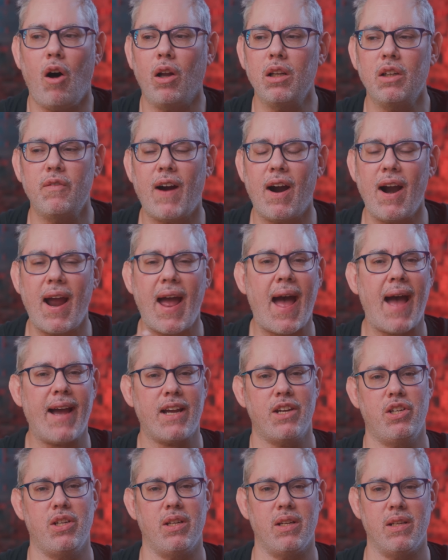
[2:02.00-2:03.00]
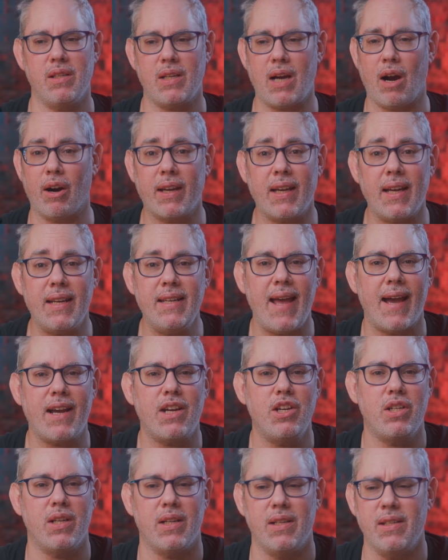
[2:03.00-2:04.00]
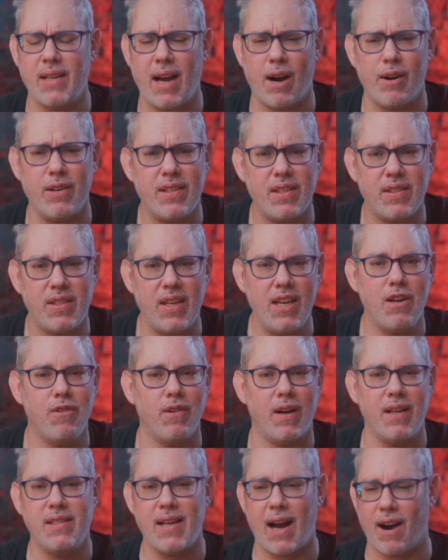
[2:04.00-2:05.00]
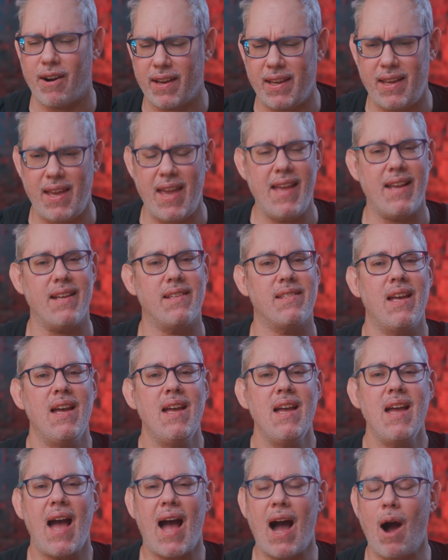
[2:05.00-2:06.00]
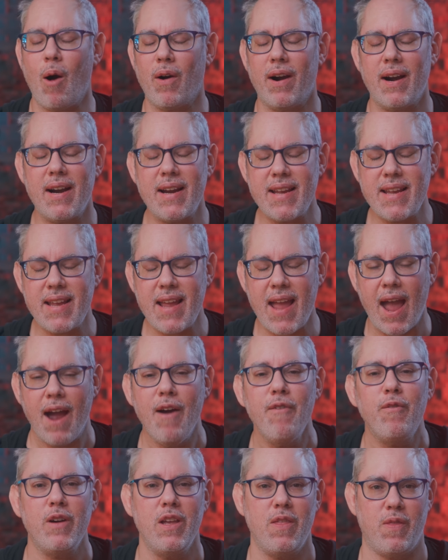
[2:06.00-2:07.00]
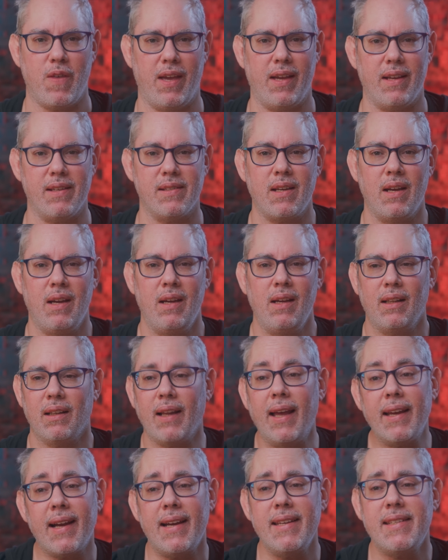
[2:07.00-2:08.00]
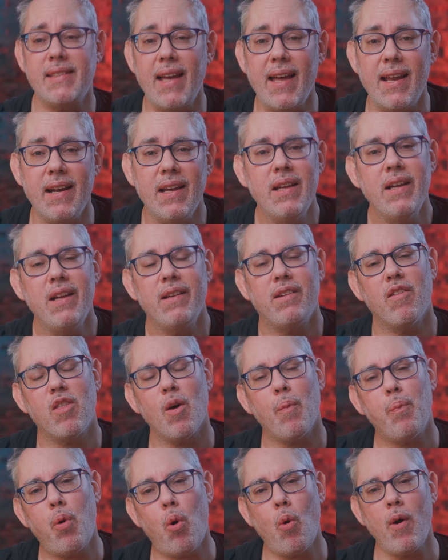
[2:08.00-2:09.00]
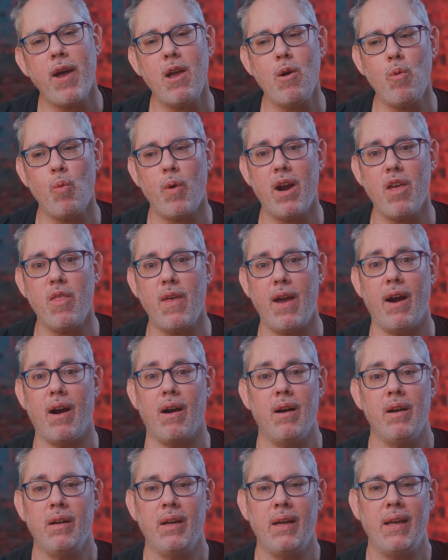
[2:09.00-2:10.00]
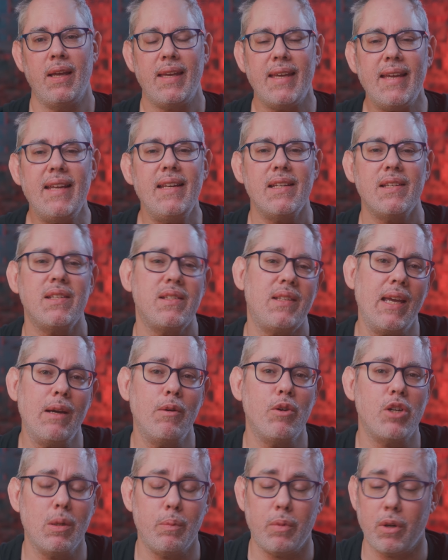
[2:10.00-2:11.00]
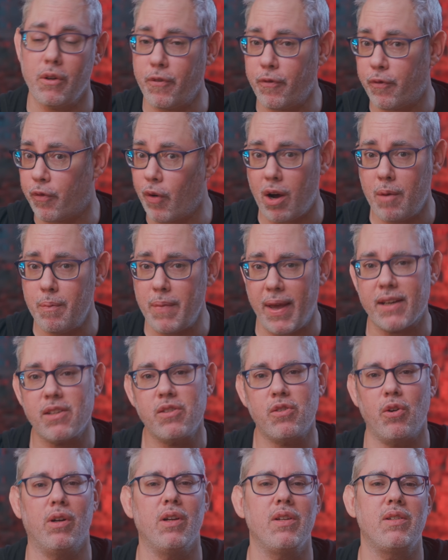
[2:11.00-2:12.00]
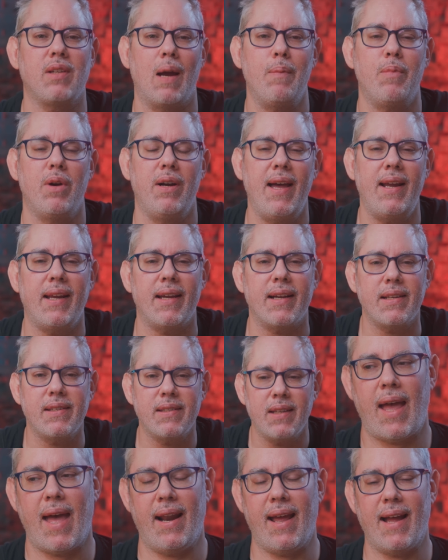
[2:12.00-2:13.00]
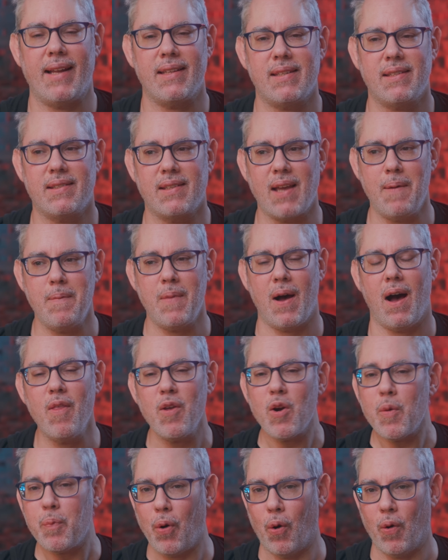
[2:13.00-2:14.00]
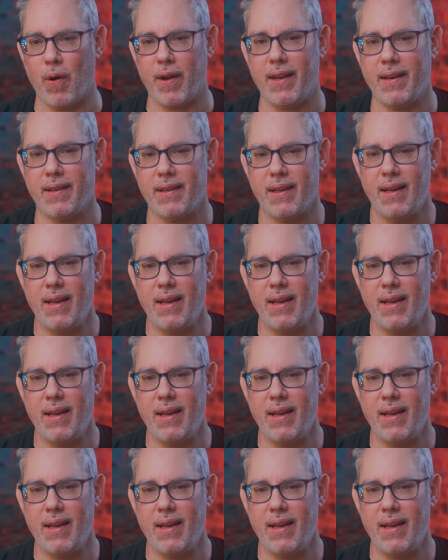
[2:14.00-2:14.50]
All of our actions, our connections, our secrets, our kinks, our everythings. Like I said, to the point where they're indistinguishable from external cybernetics. And at some other point